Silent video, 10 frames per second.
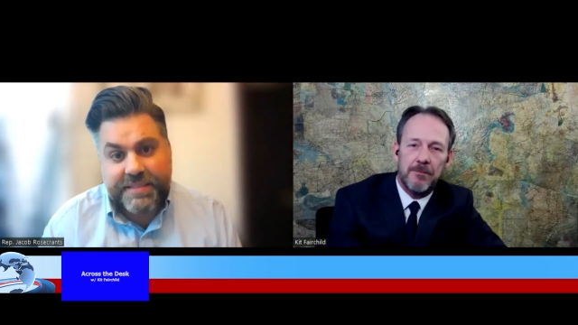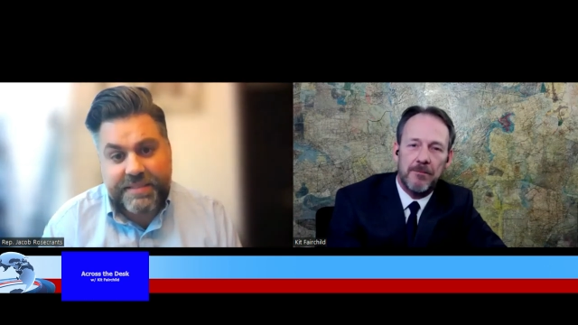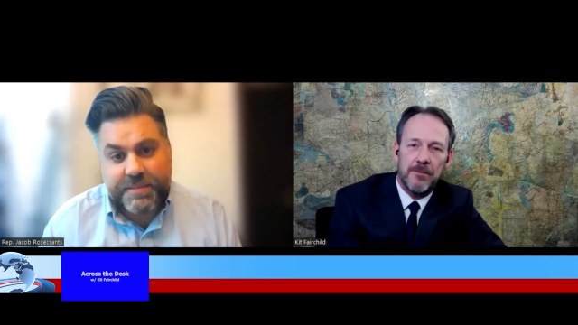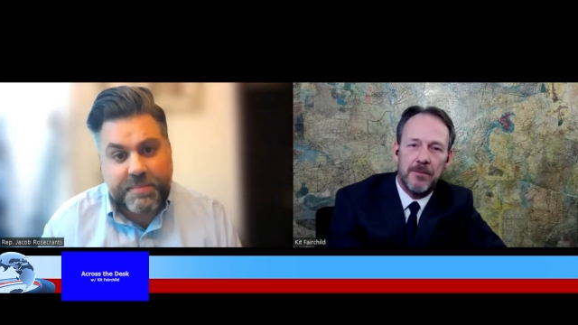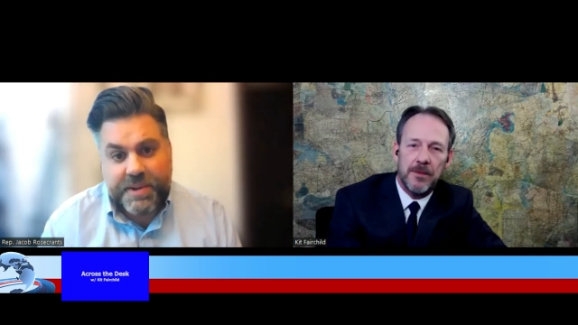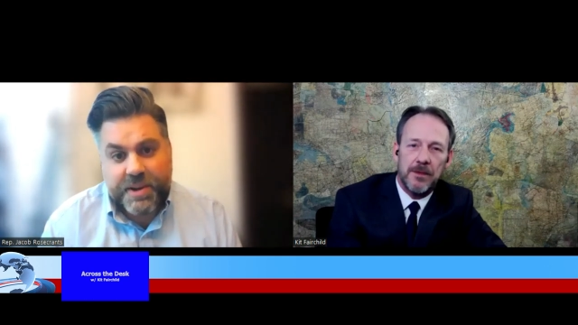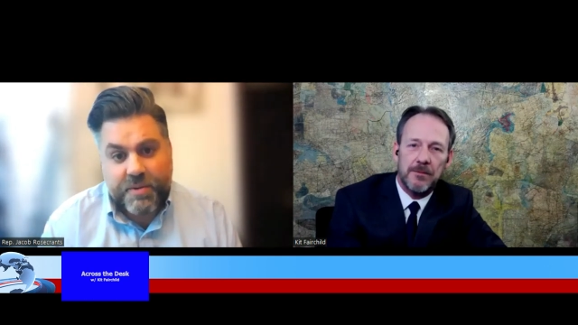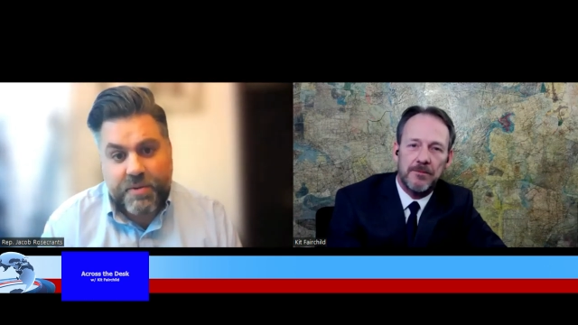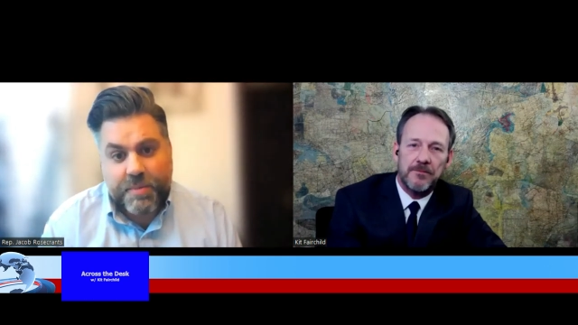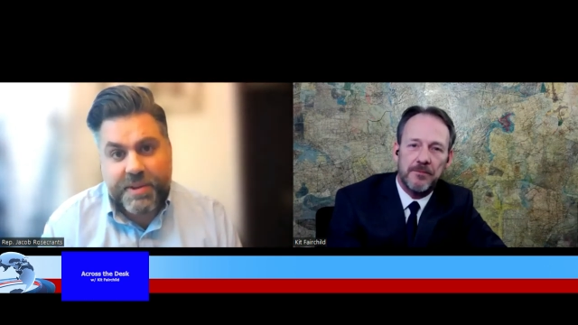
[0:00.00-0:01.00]
Speaker 1: it's you know
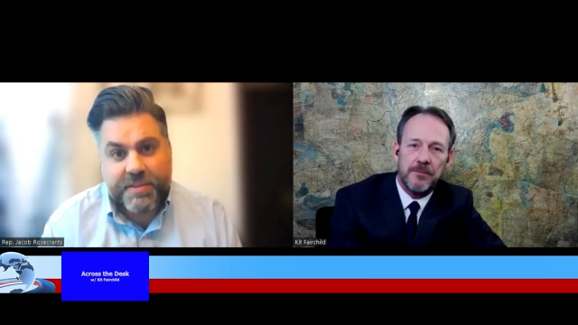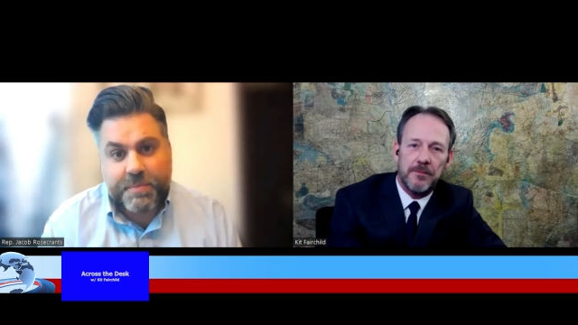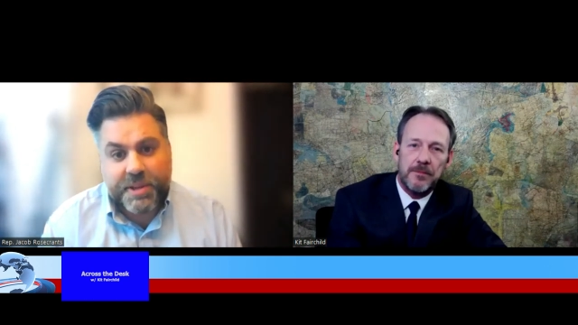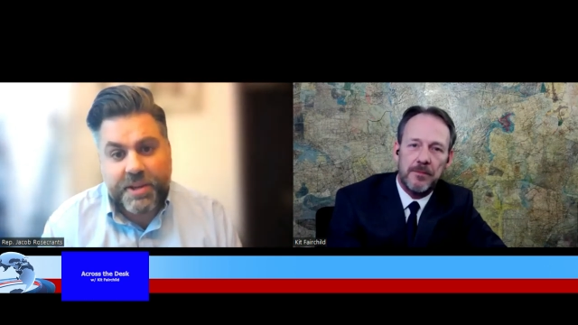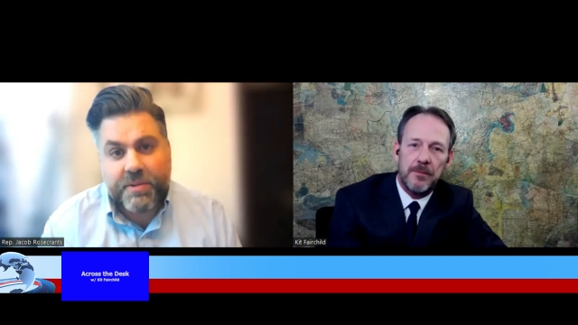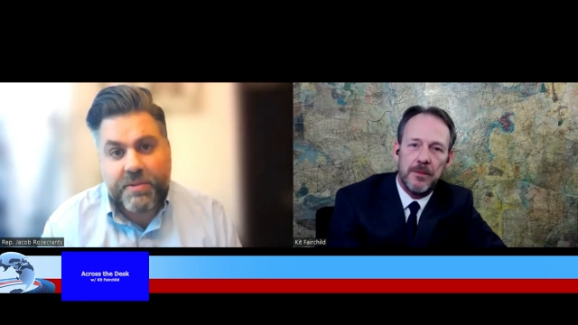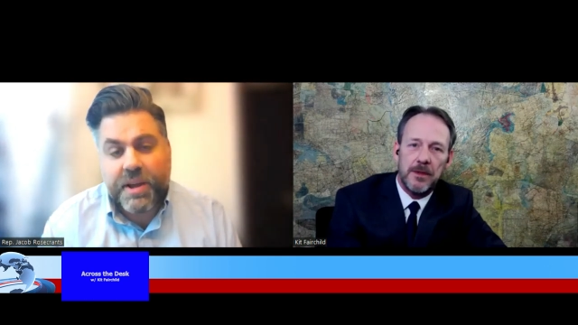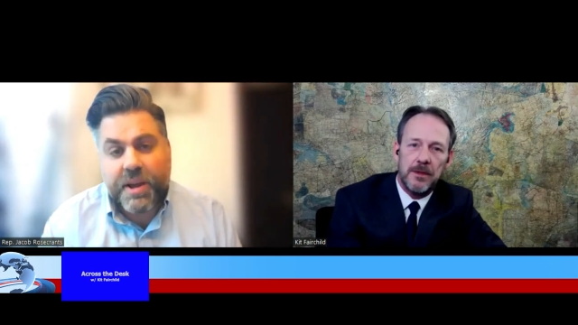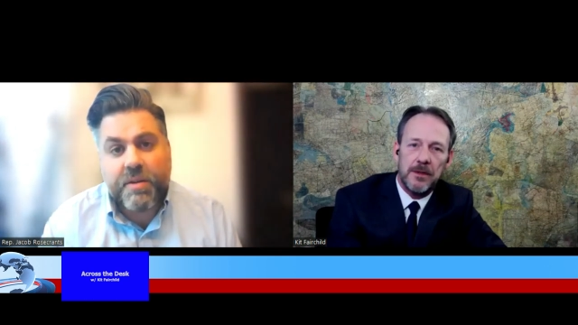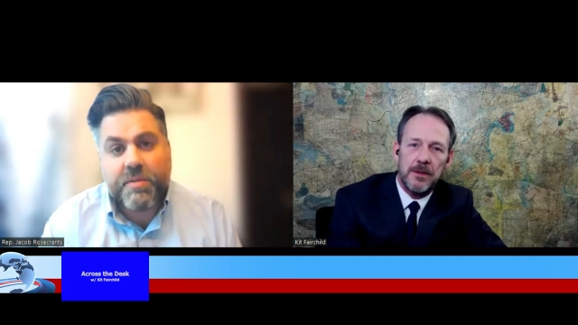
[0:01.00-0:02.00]
Norman's blue.
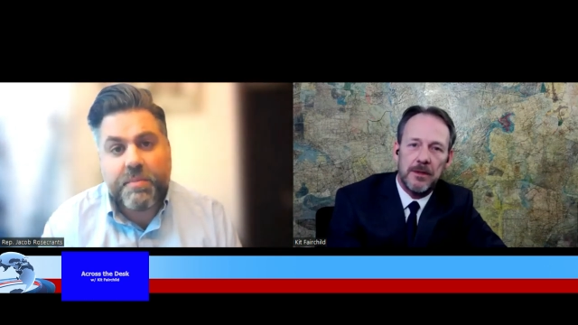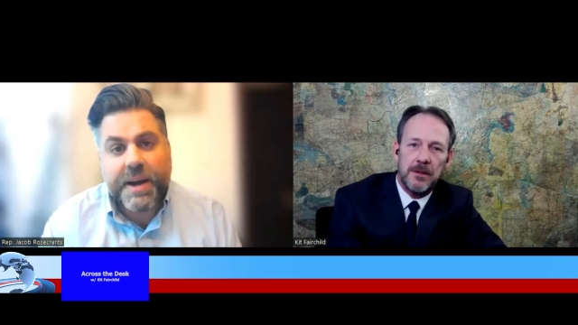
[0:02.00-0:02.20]
No,